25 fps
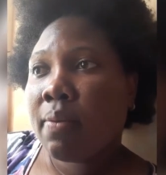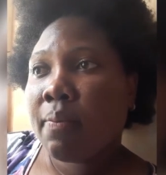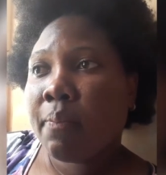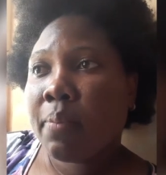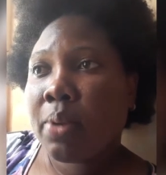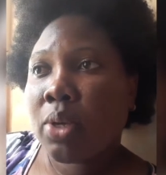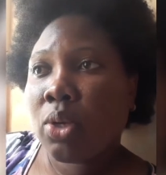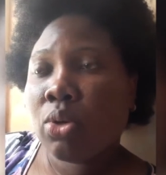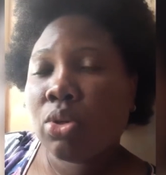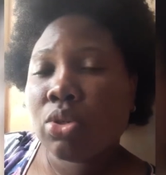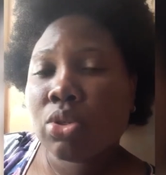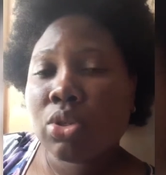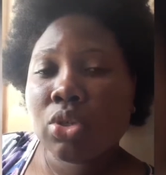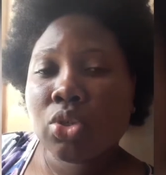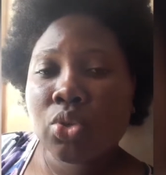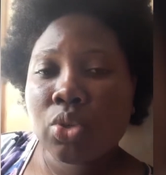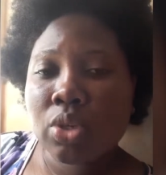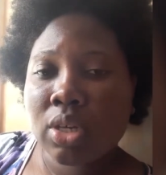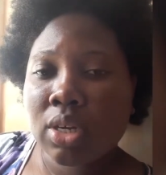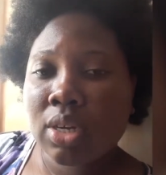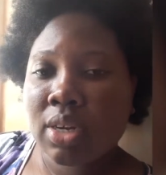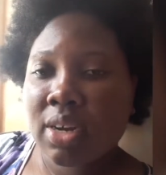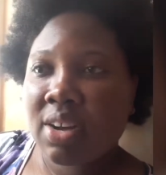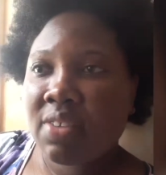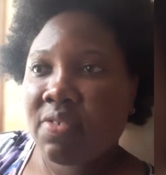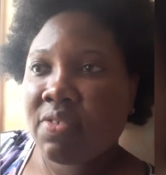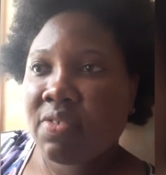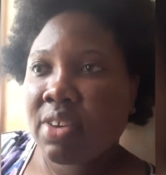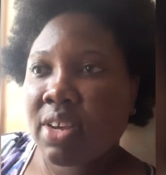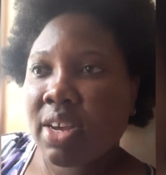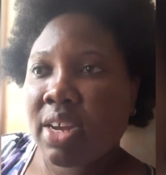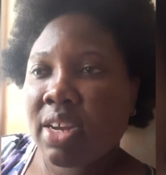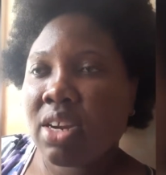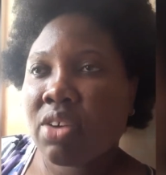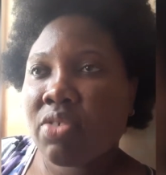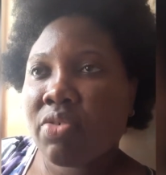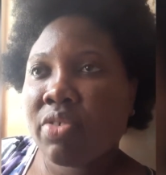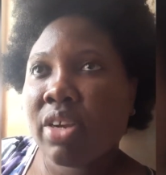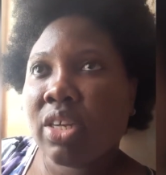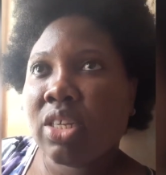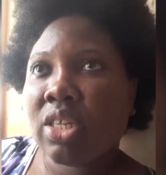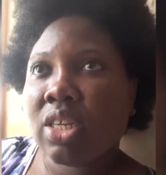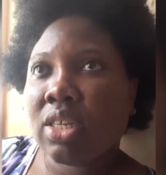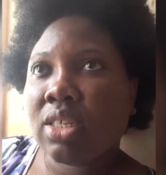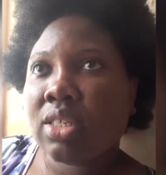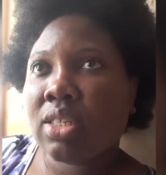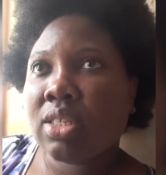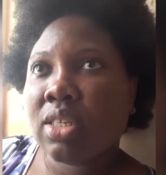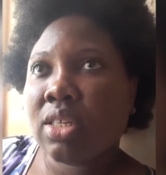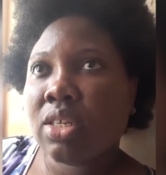we used to drink coffee, and it reached a
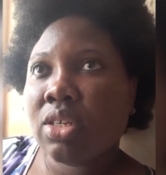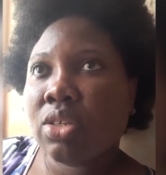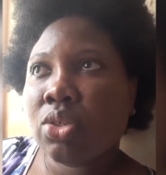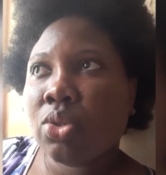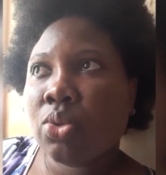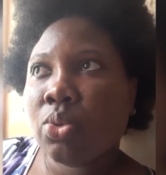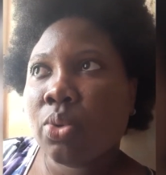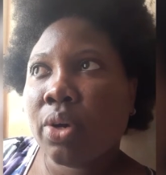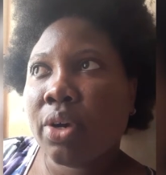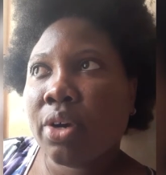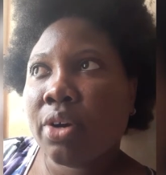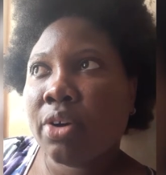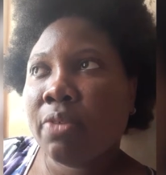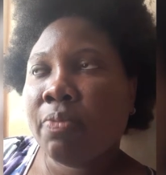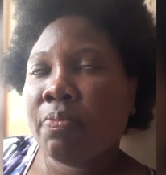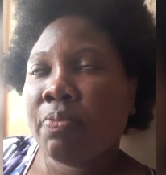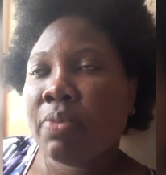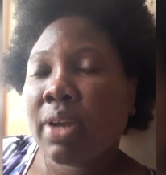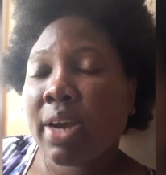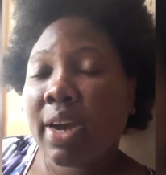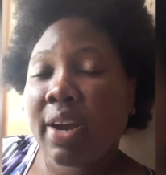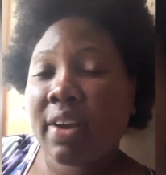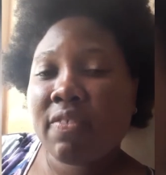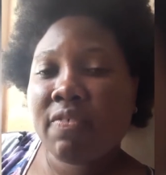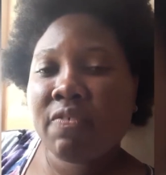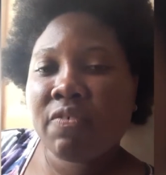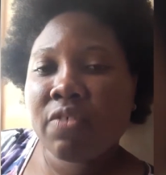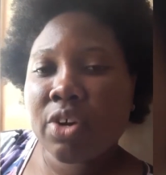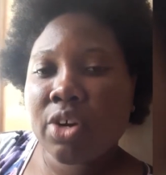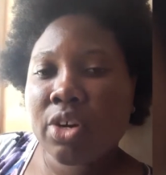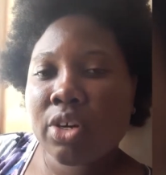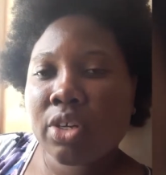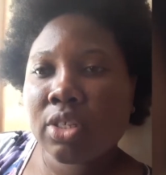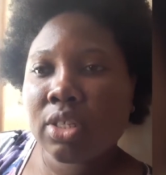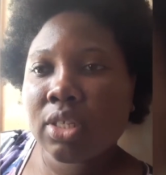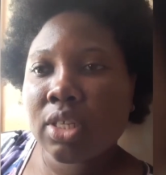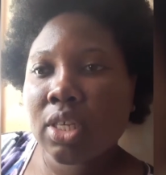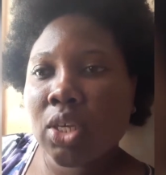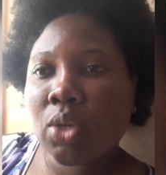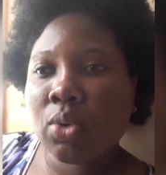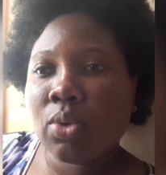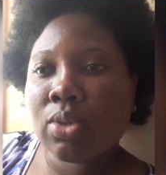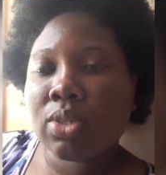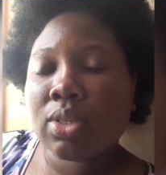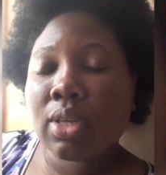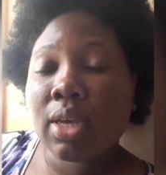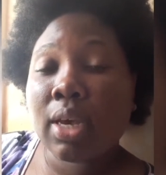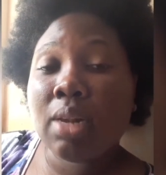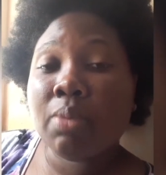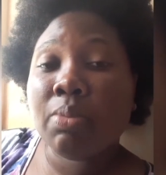stage where at first it used
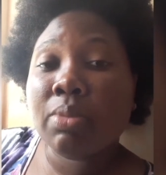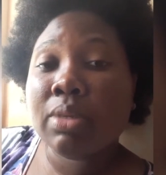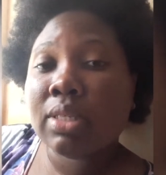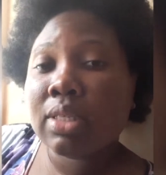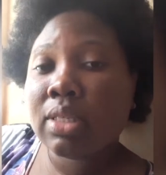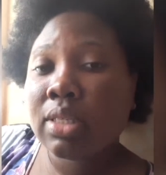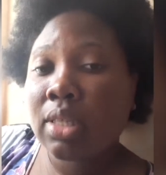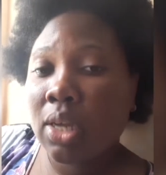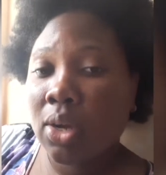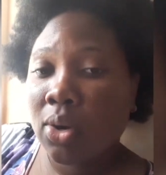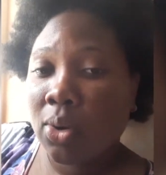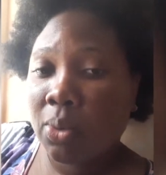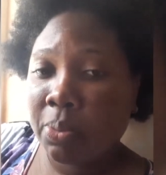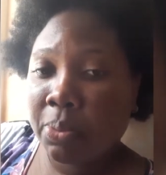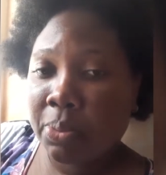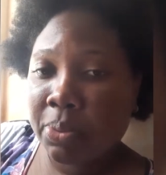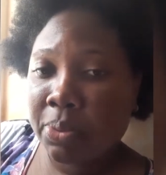to help me stay up.